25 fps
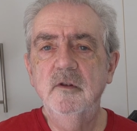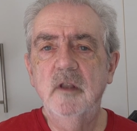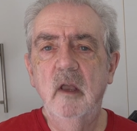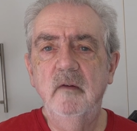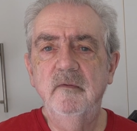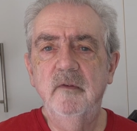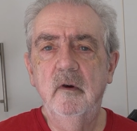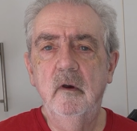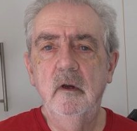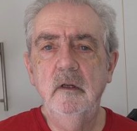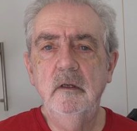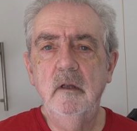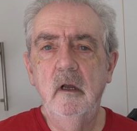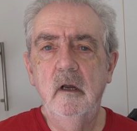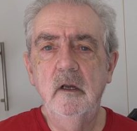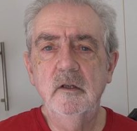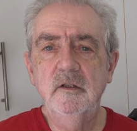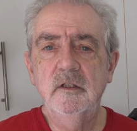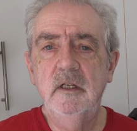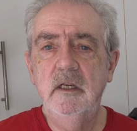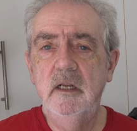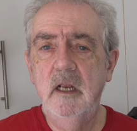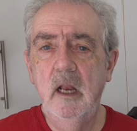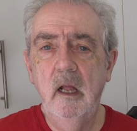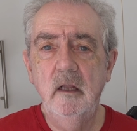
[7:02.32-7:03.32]
up very
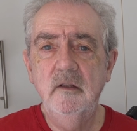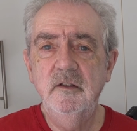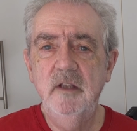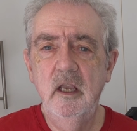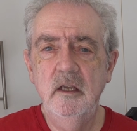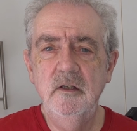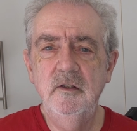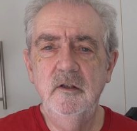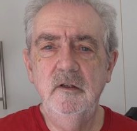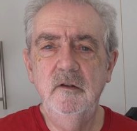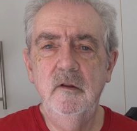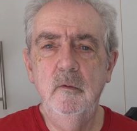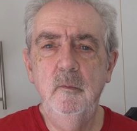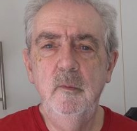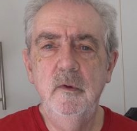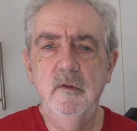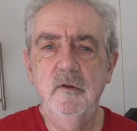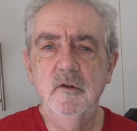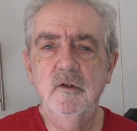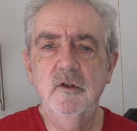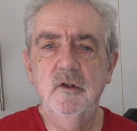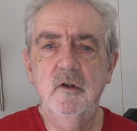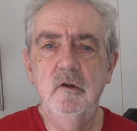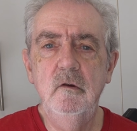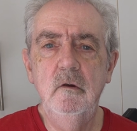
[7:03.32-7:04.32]
nicely. I tested them with a
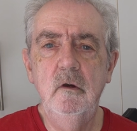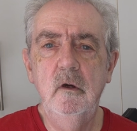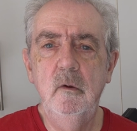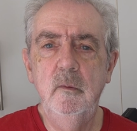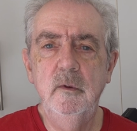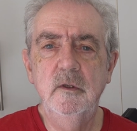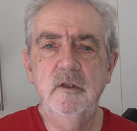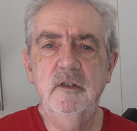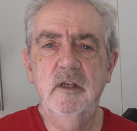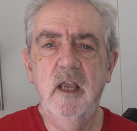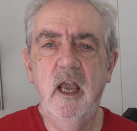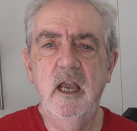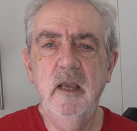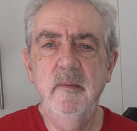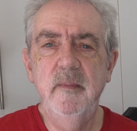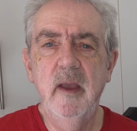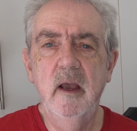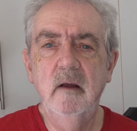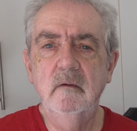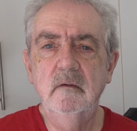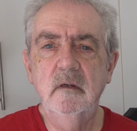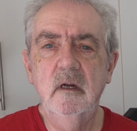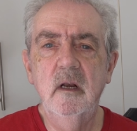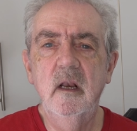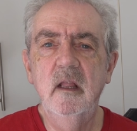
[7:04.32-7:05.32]
skewer, which came
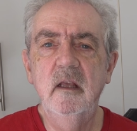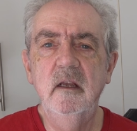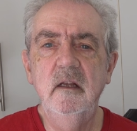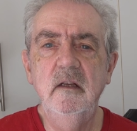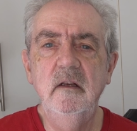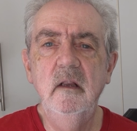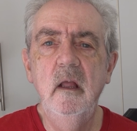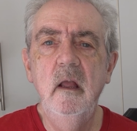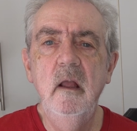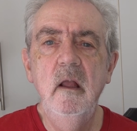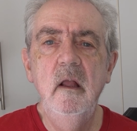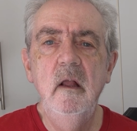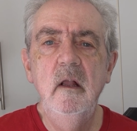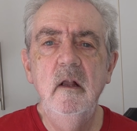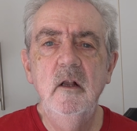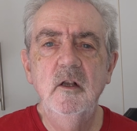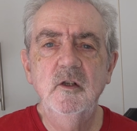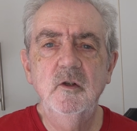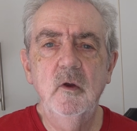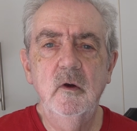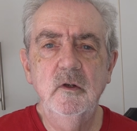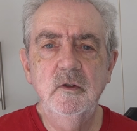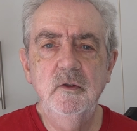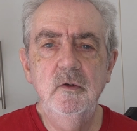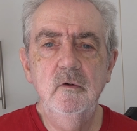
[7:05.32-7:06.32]
out clean.
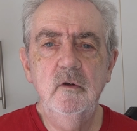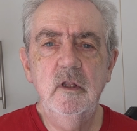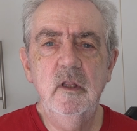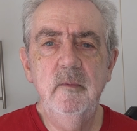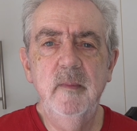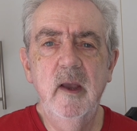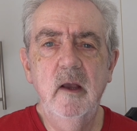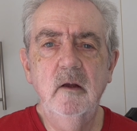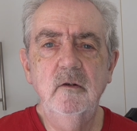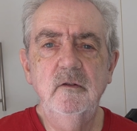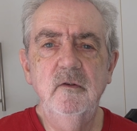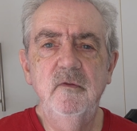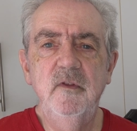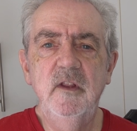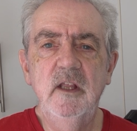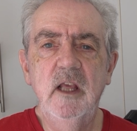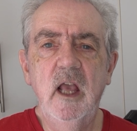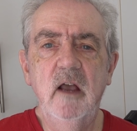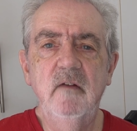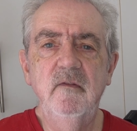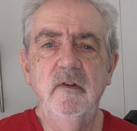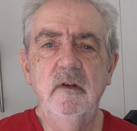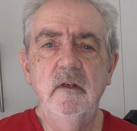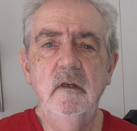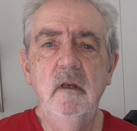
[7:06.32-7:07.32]
So I took them out of the
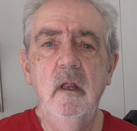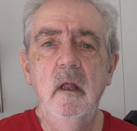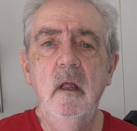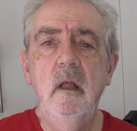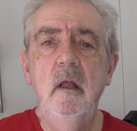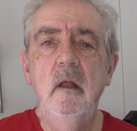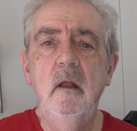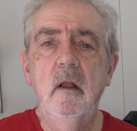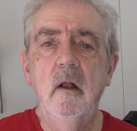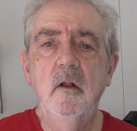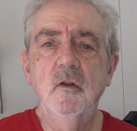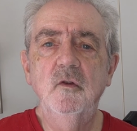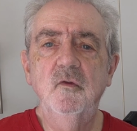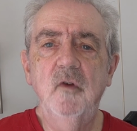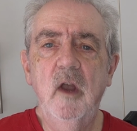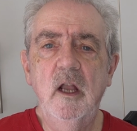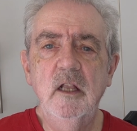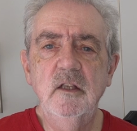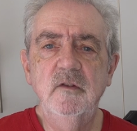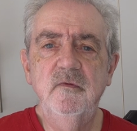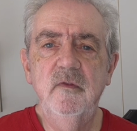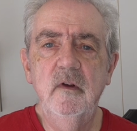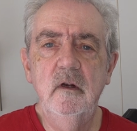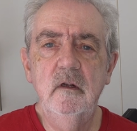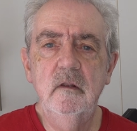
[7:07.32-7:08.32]
oven and
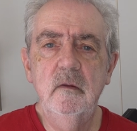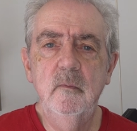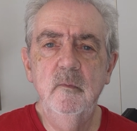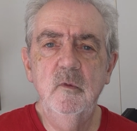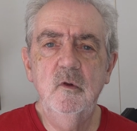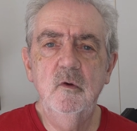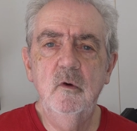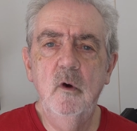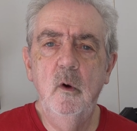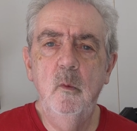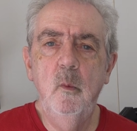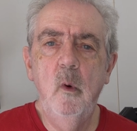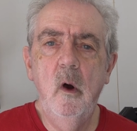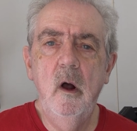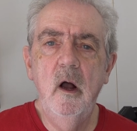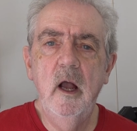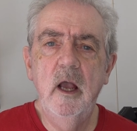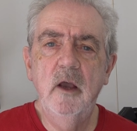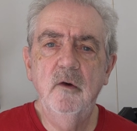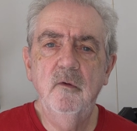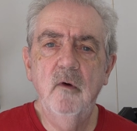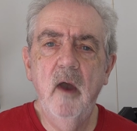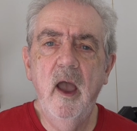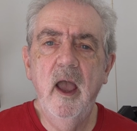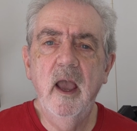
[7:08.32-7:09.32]
transferred them to a
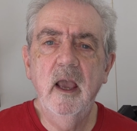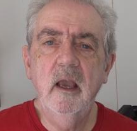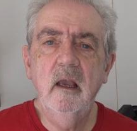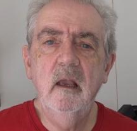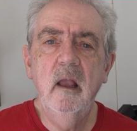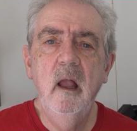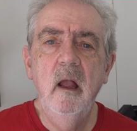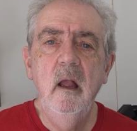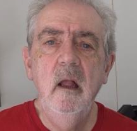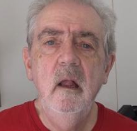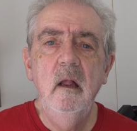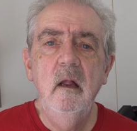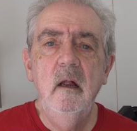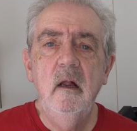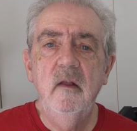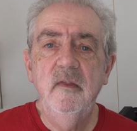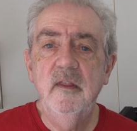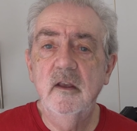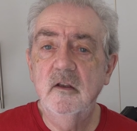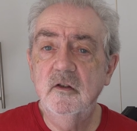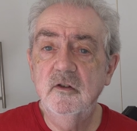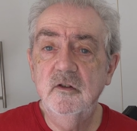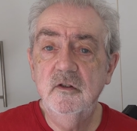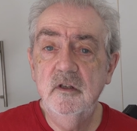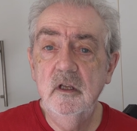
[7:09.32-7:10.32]
wire rack.
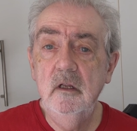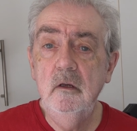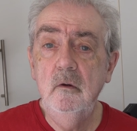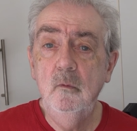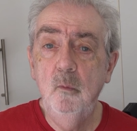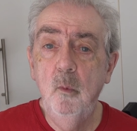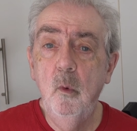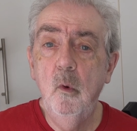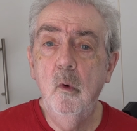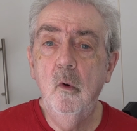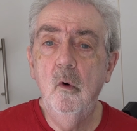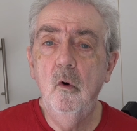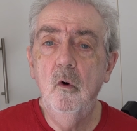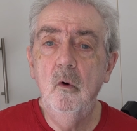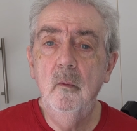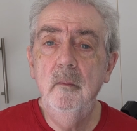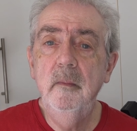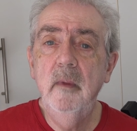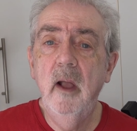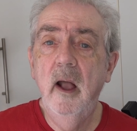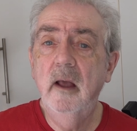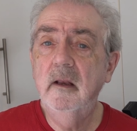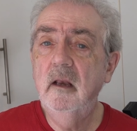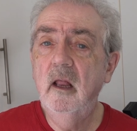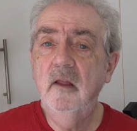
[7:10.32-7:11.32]
They're still warm,
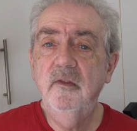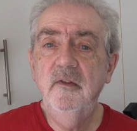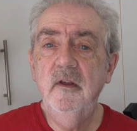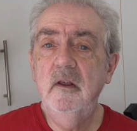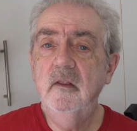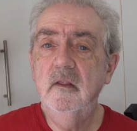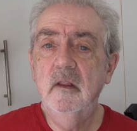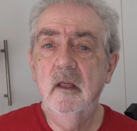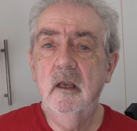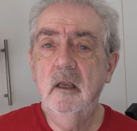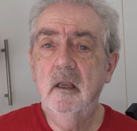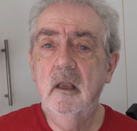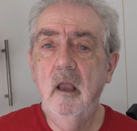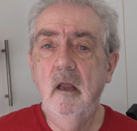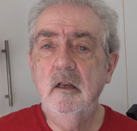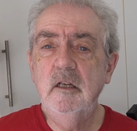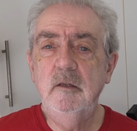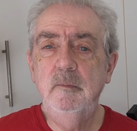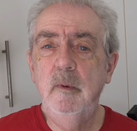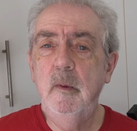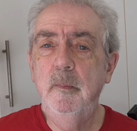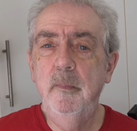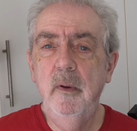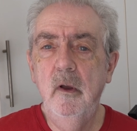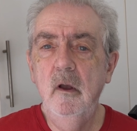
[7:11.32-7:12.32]
and I think they're going to
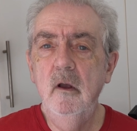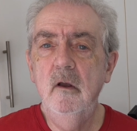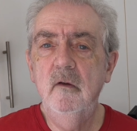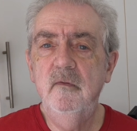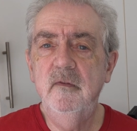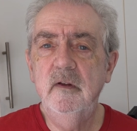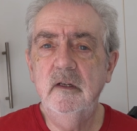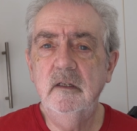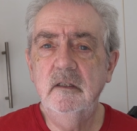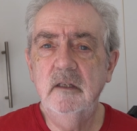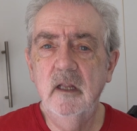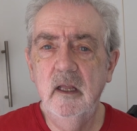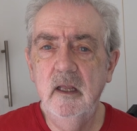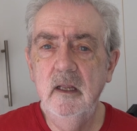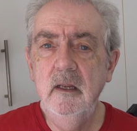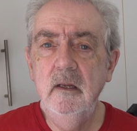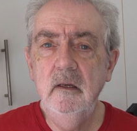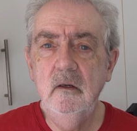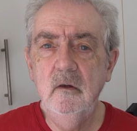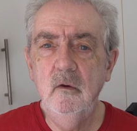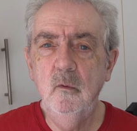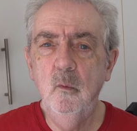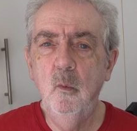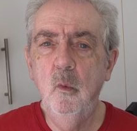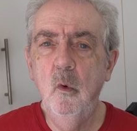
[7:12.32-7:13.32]
be perfect
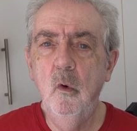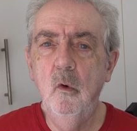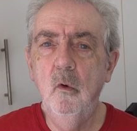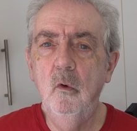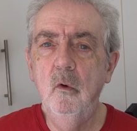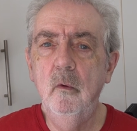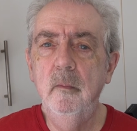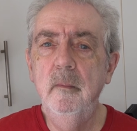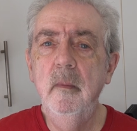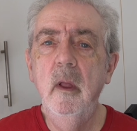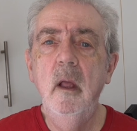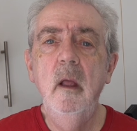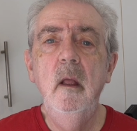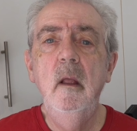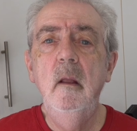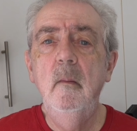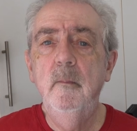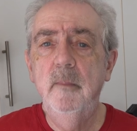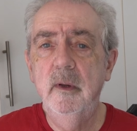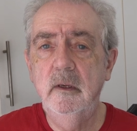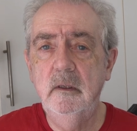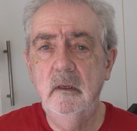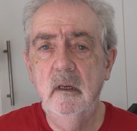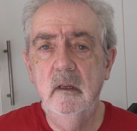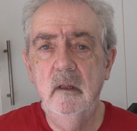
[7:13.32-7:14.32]
eaten warm,
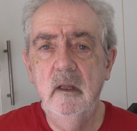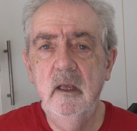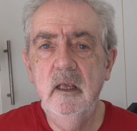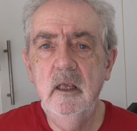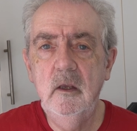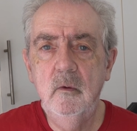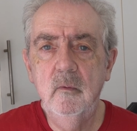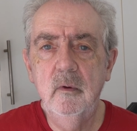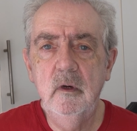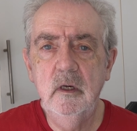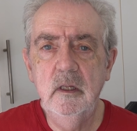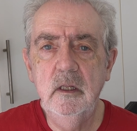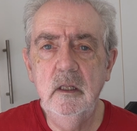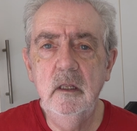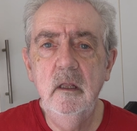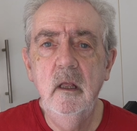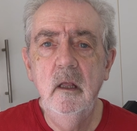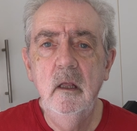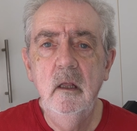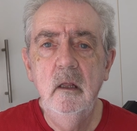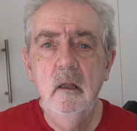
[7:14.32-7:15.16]
but equally